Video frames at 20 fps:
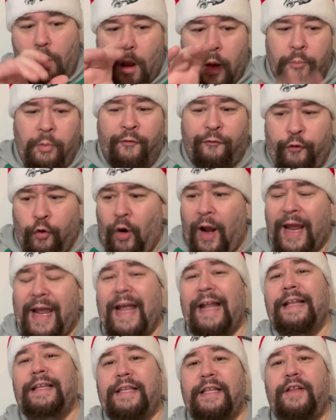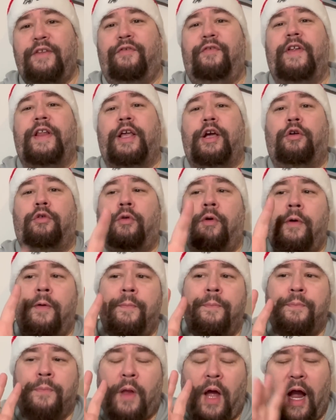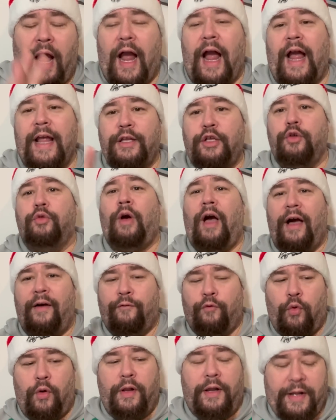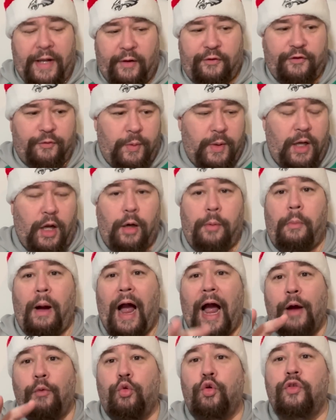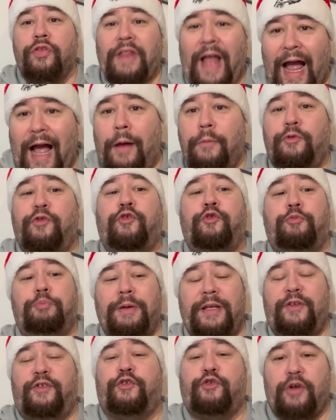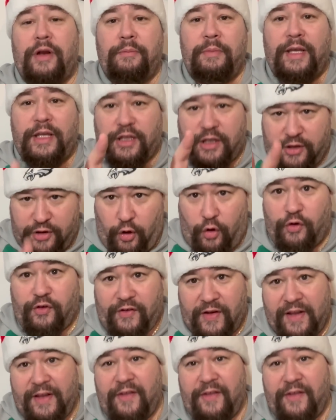before I get into this video, I do have one announcement. I will not be streaming Thursday